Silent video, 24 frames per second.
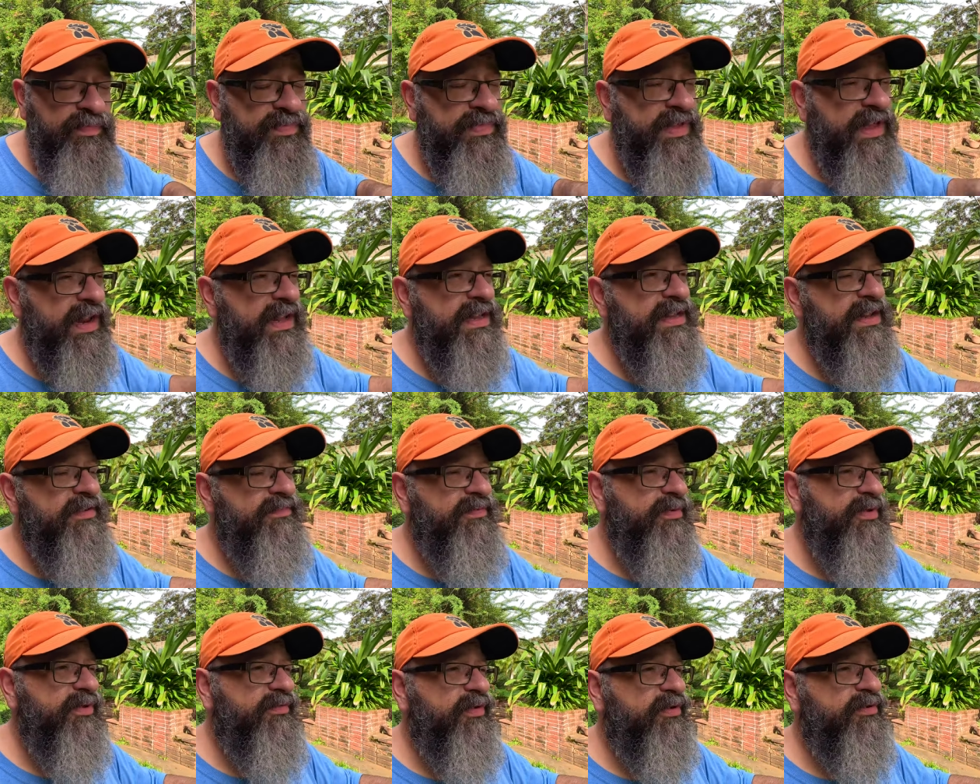that I did
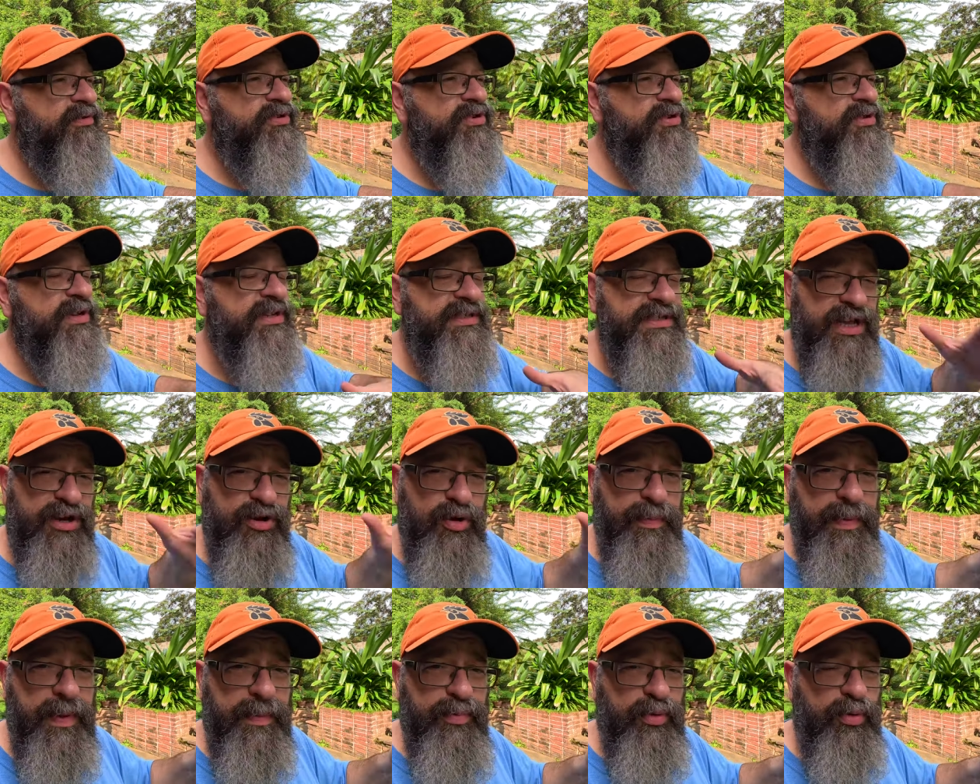from the photo shoot, because I
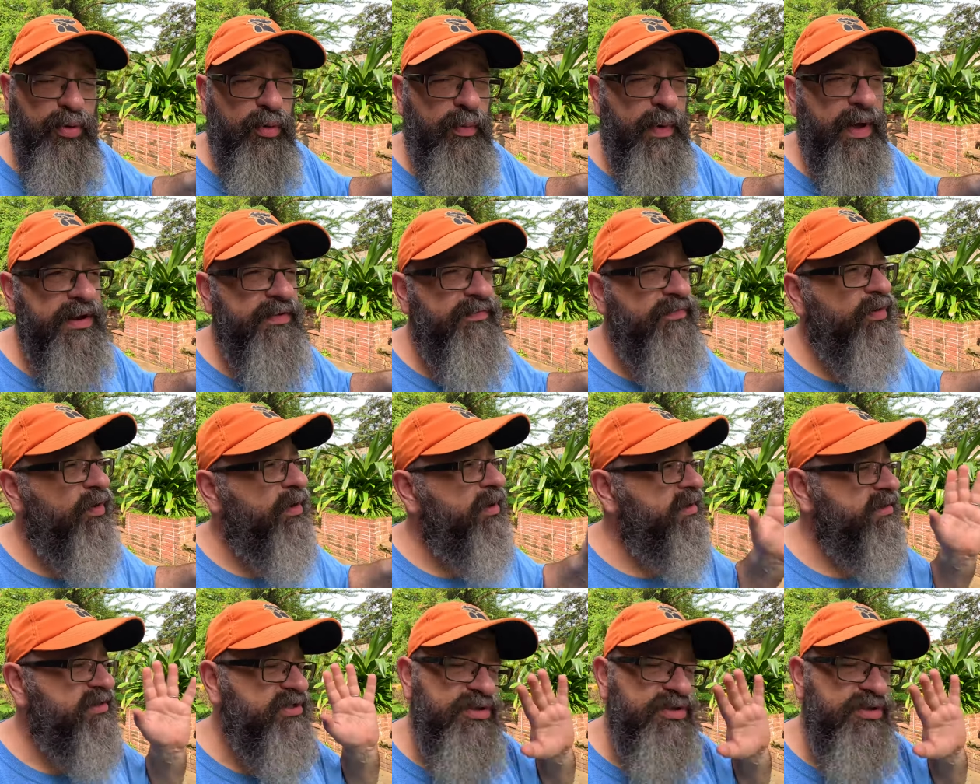knew people were waiting for it.